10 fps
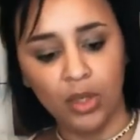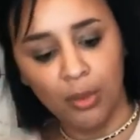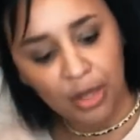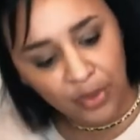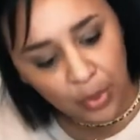
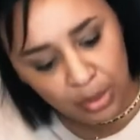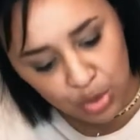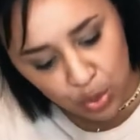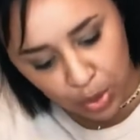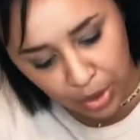But if you want them
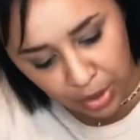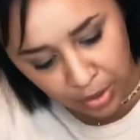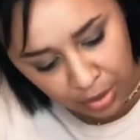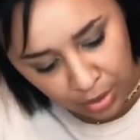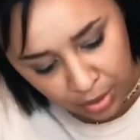shorter,
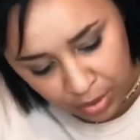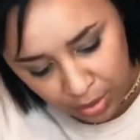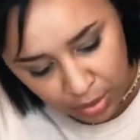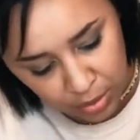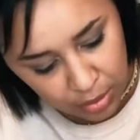
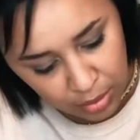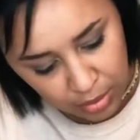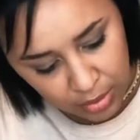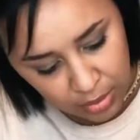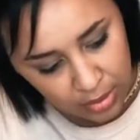
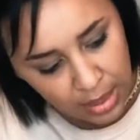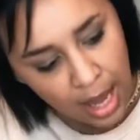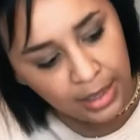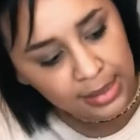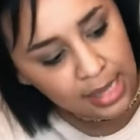
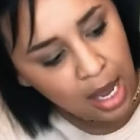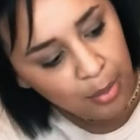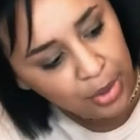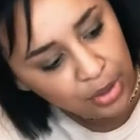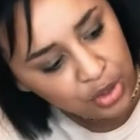that is up
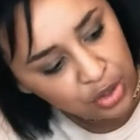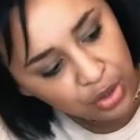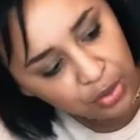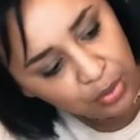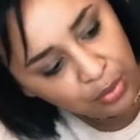to
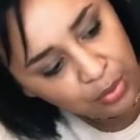you.